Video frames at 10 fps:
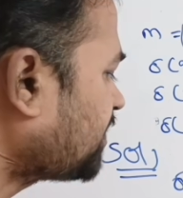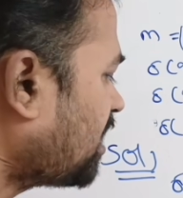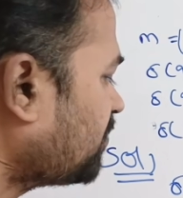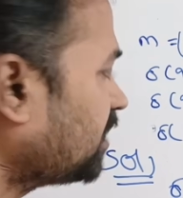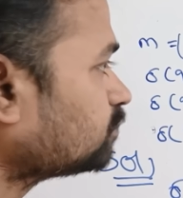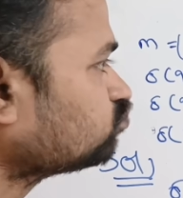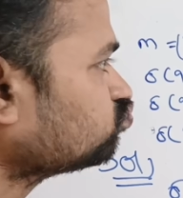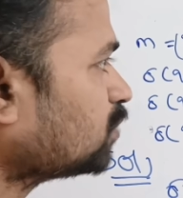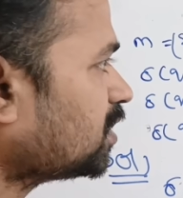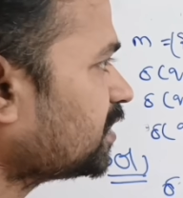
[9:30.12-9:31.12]
comma
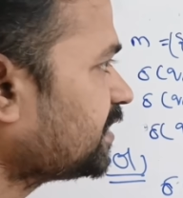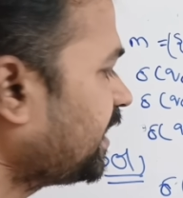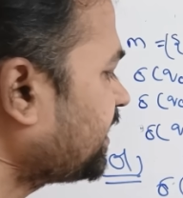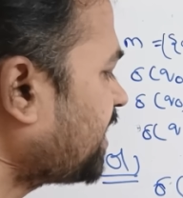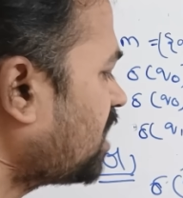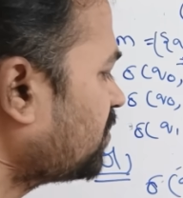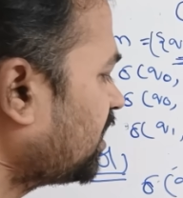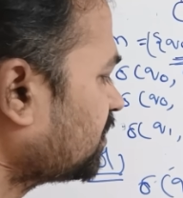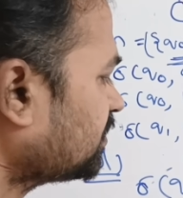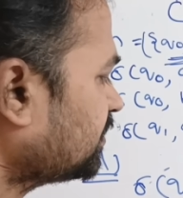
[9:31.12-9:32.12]
A
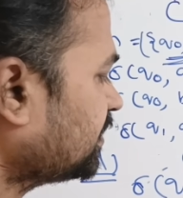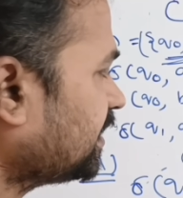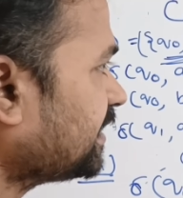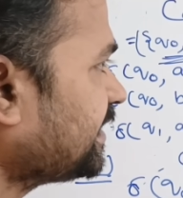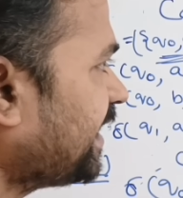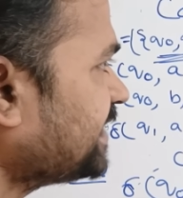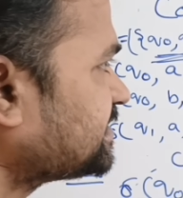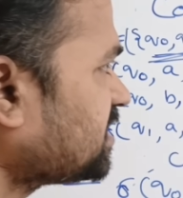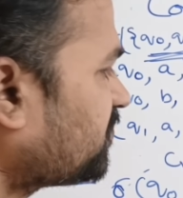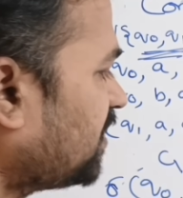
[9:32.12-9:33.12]
comma A
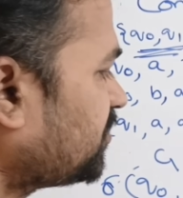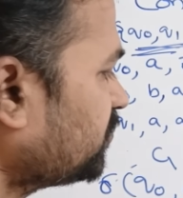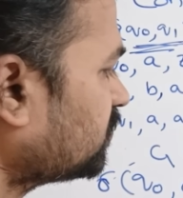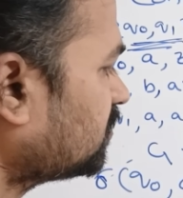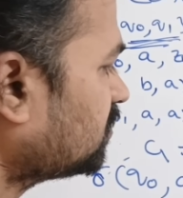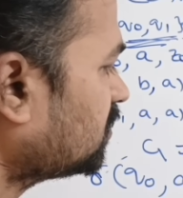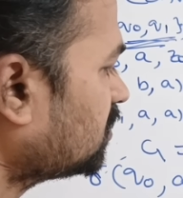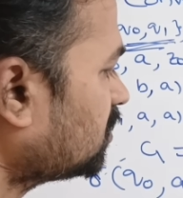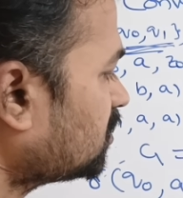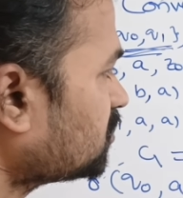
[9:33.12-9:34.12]
is equal to
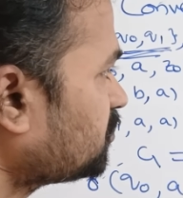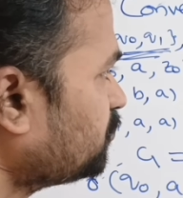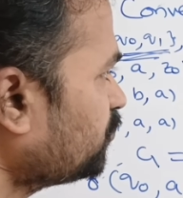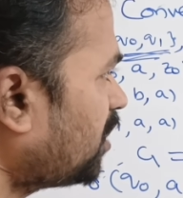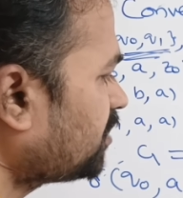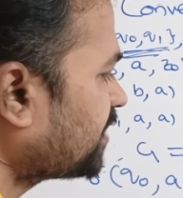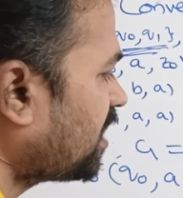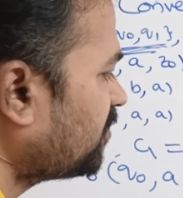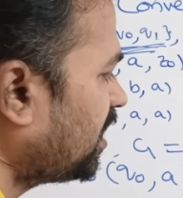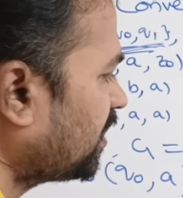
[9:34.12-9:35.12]
Q zero
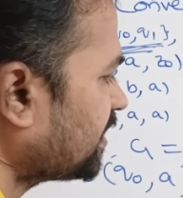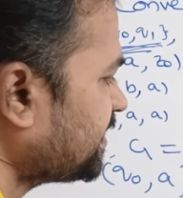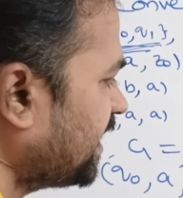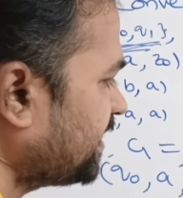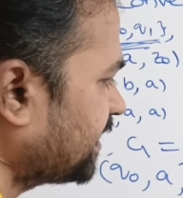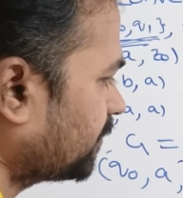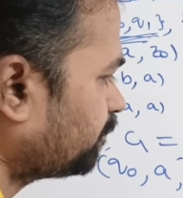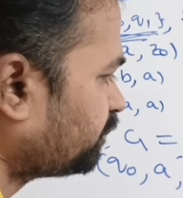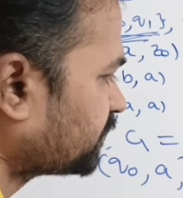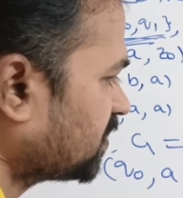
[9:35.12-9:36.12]
comma A A.
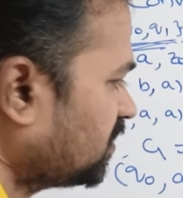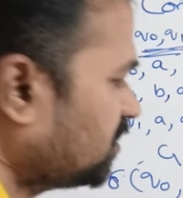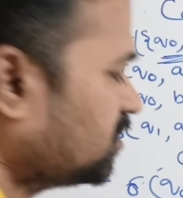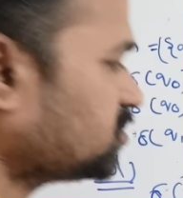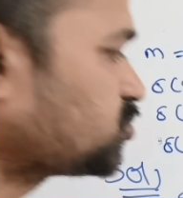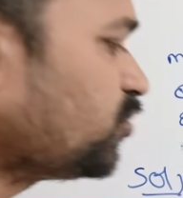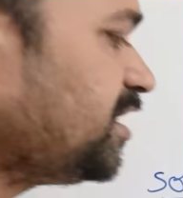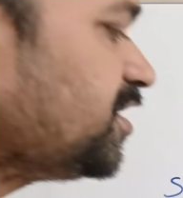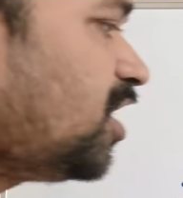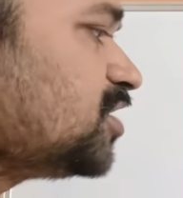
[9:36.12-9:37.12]
So
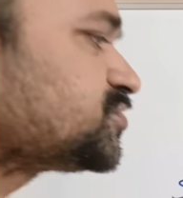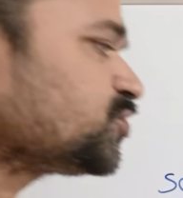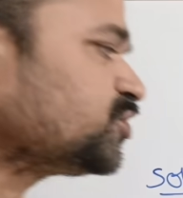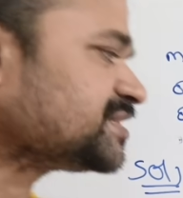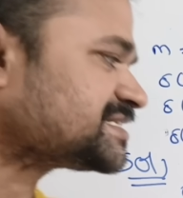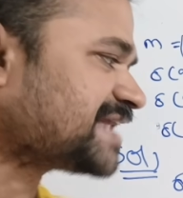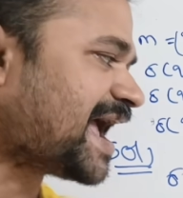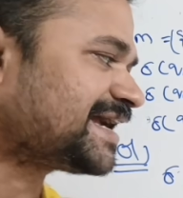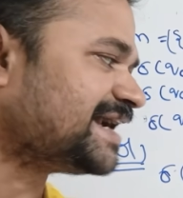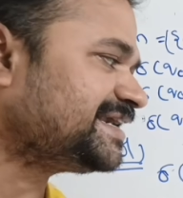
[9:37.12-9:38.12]
here also the
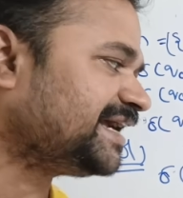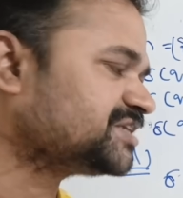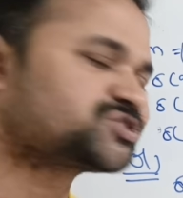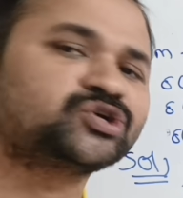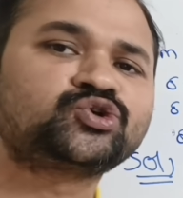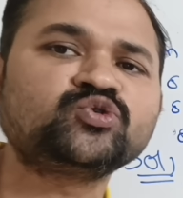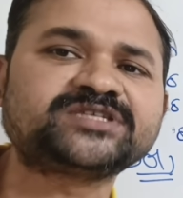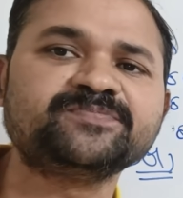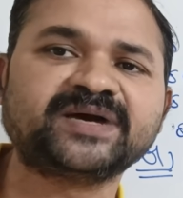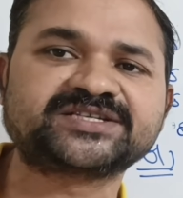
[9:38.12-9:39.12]
stack contains two
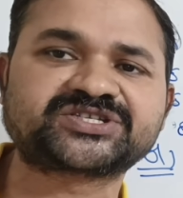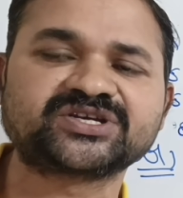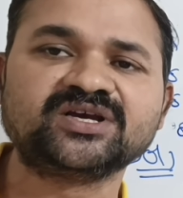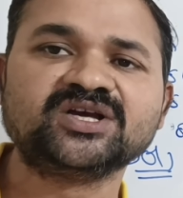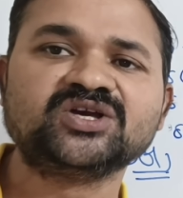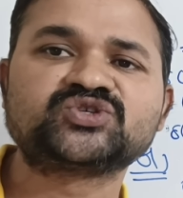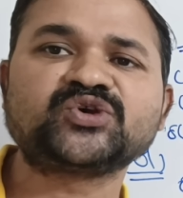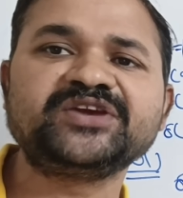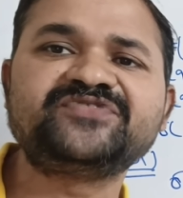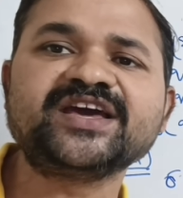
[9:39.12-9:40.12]
symbols. So
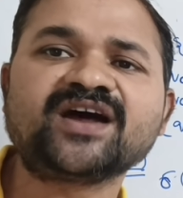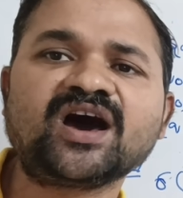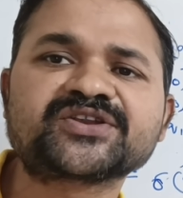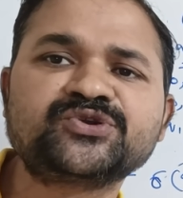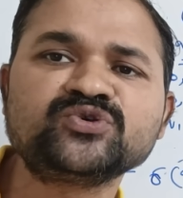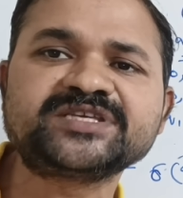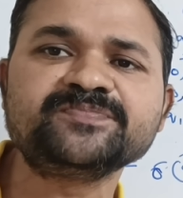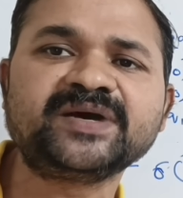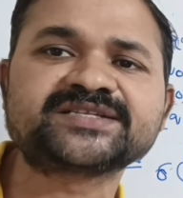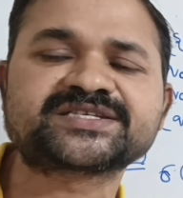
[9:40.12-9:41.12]
if there are two
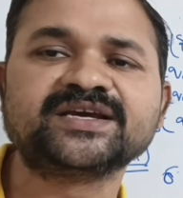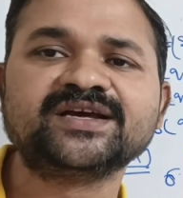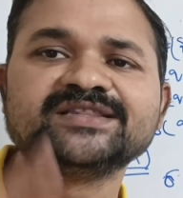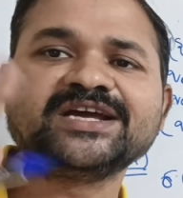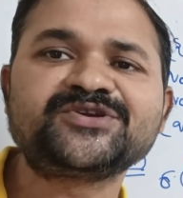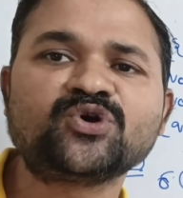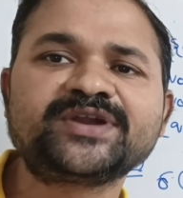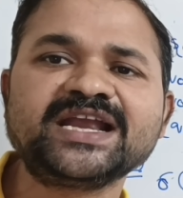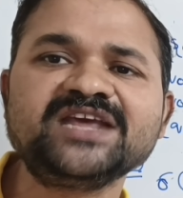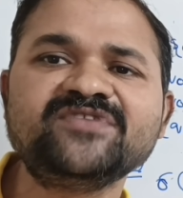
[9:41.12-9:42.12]
symbols, then
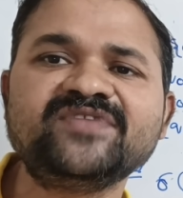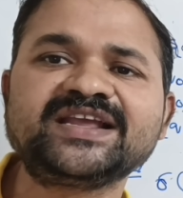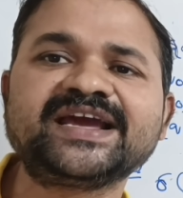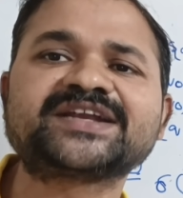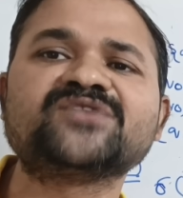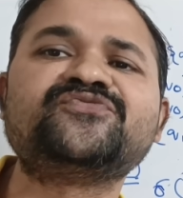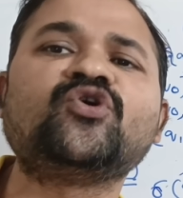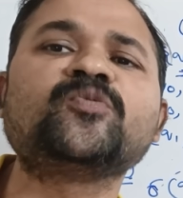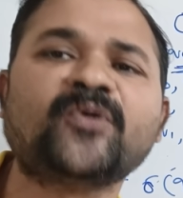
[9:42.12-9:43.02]
totally we will get four